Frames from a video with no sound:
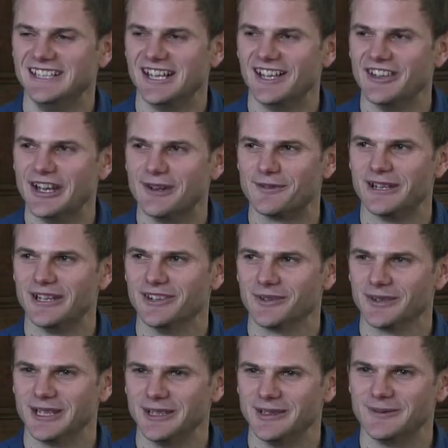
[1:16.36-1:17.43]
And their friends
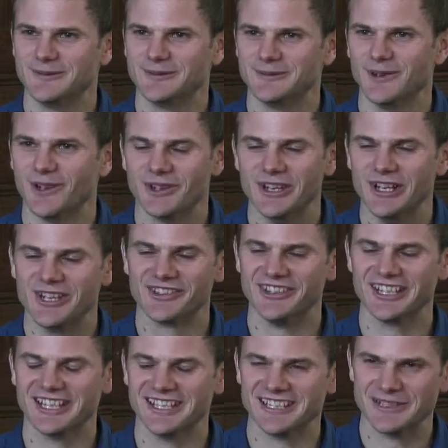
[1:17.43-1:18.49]
were like, what on earth are
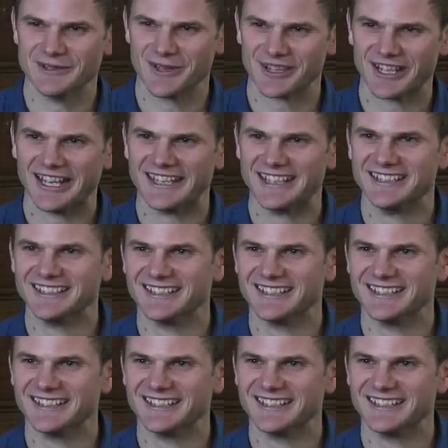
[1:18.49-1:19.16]
you going to do with that?